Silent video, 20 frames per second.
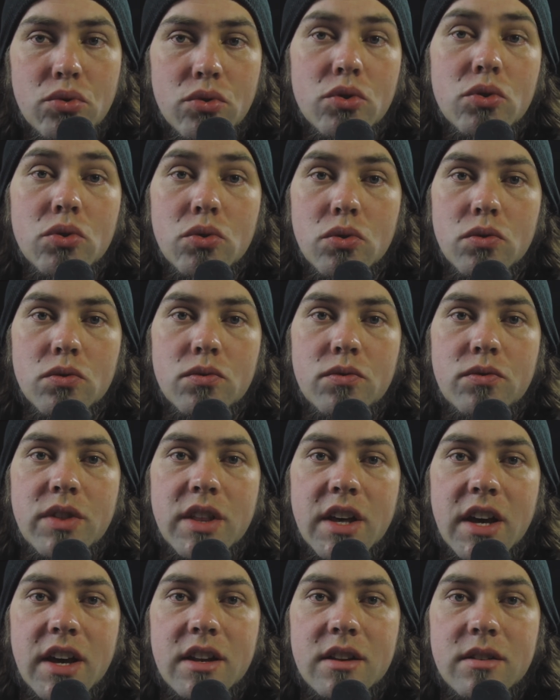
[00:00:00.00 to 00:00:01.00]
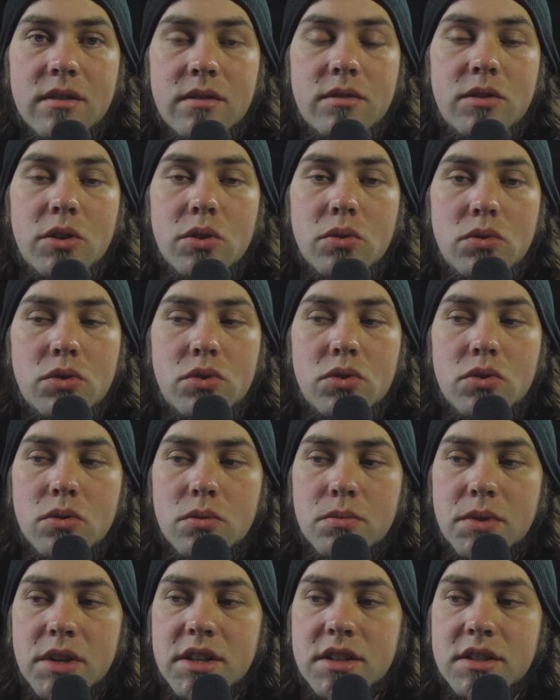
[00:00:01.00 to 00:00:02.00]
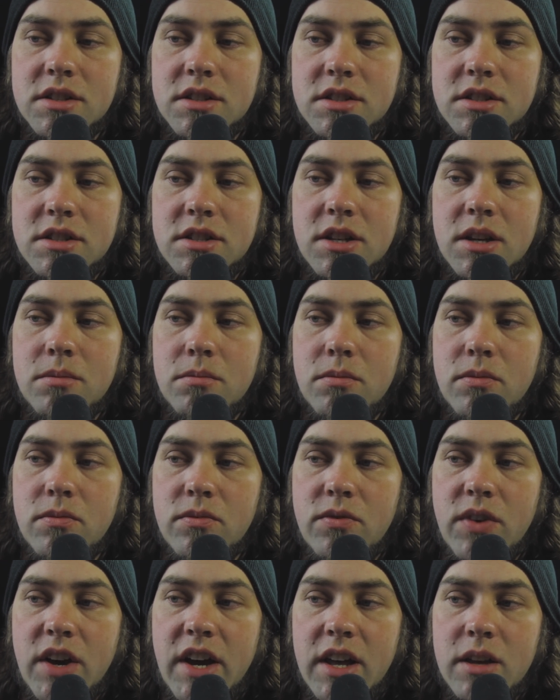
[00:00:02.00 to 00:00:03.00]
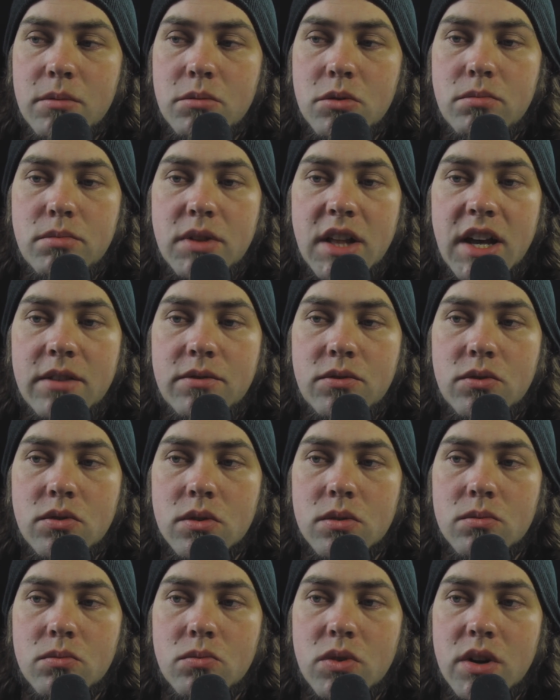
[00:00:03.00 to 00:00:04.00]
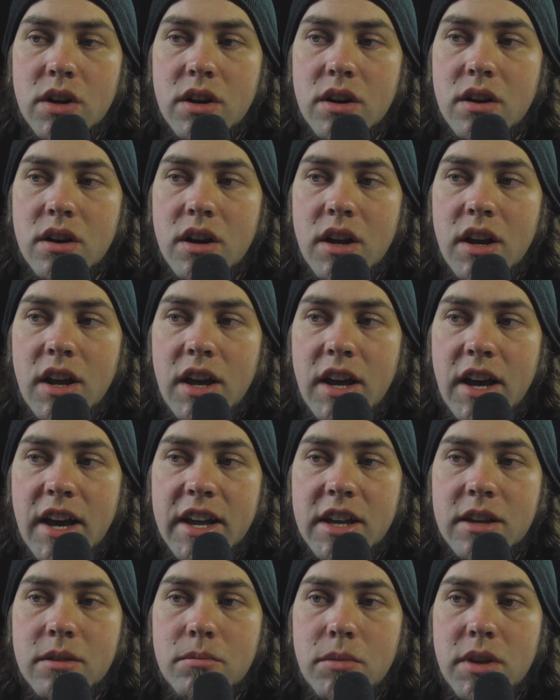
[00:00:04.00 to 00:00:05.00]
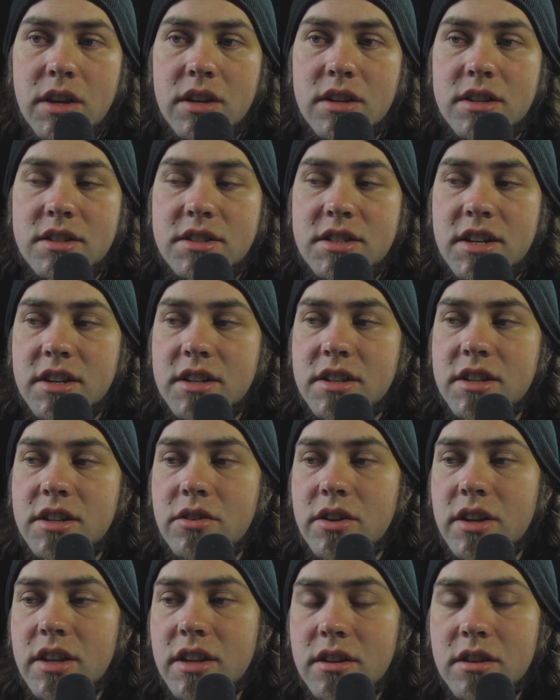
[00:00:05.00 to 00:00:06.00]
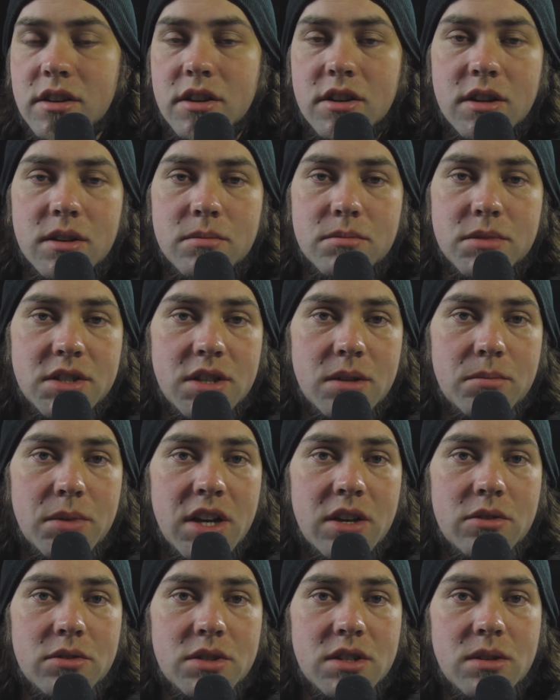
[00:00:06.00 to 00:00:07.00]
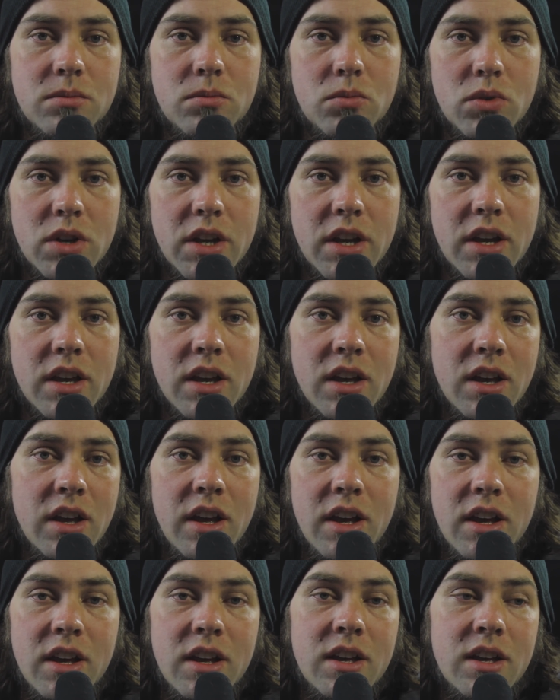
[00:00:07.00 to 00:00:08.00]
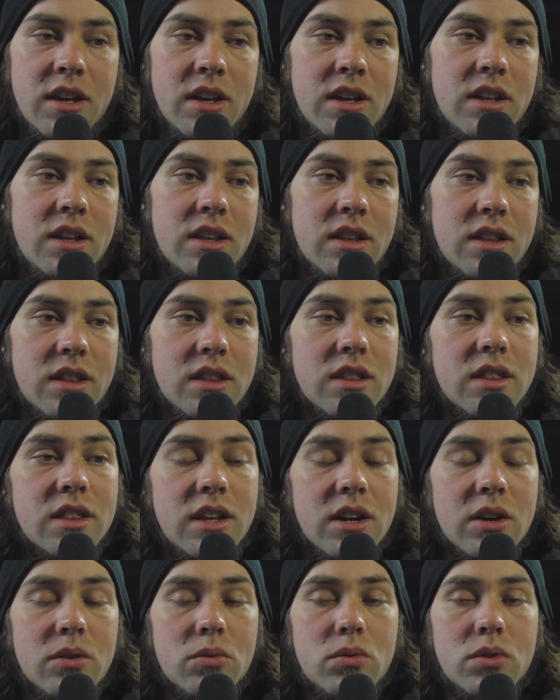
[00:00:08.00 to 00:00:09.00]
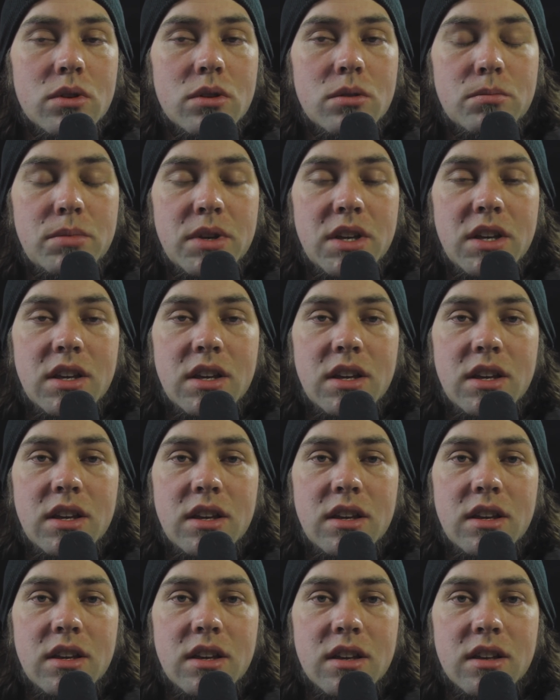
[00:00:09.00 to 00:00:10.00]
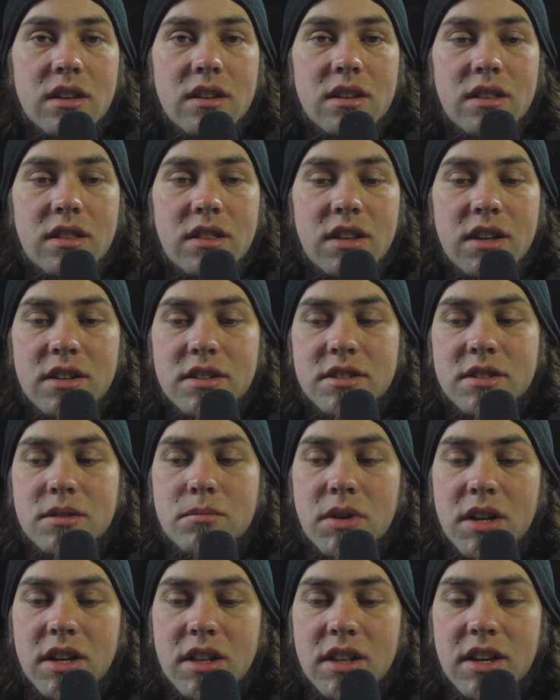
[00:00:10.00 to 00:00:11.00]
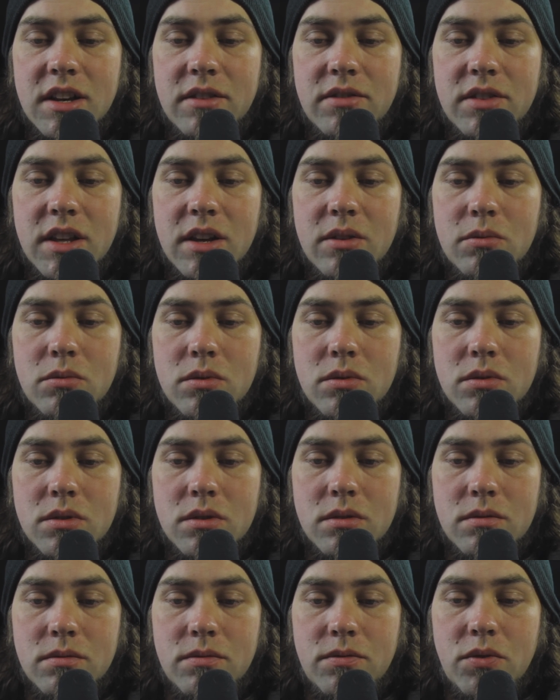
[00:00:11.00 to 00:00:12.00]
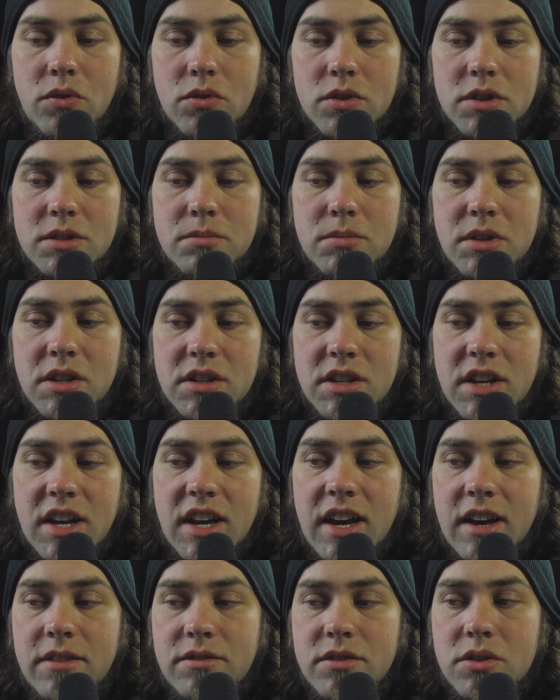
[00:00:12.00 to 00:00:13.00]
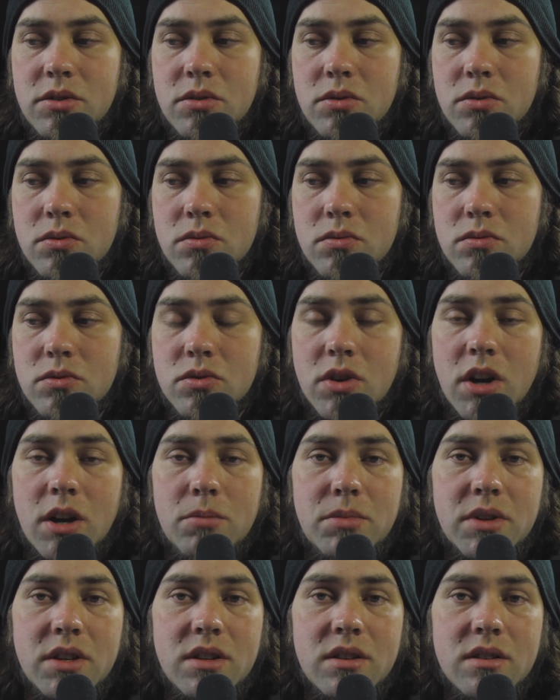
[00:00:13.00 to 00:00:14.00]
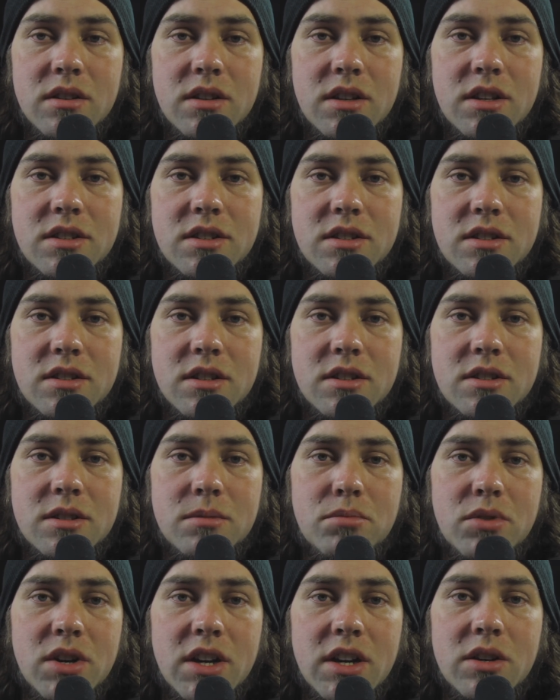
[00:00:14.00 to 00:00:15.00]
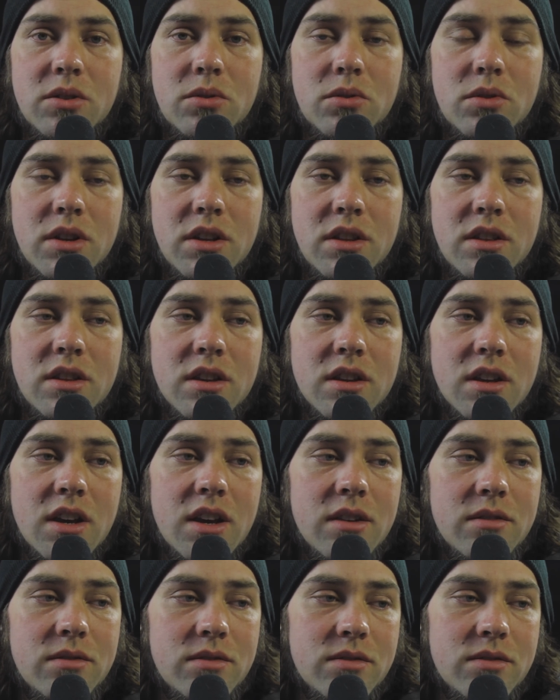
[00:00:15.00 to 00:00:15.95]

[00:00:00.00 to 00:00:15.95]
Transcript: prove that YouTube is some viable platform where I can make a secondary income somehow, some way, there will be things in my life that will force me to have to drop it. It's a priority thing.